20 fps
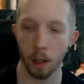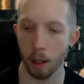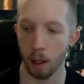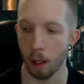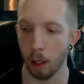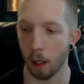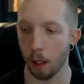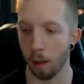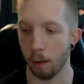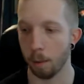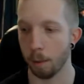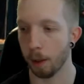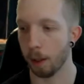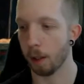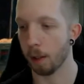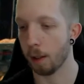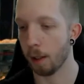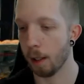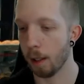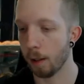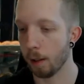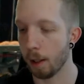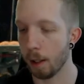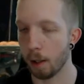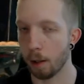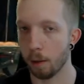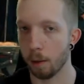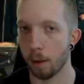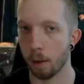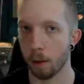Um, because of how they
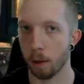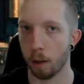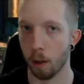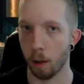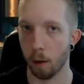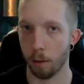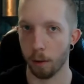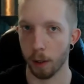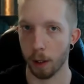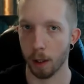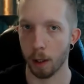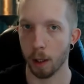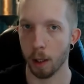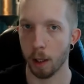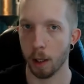do their coffee,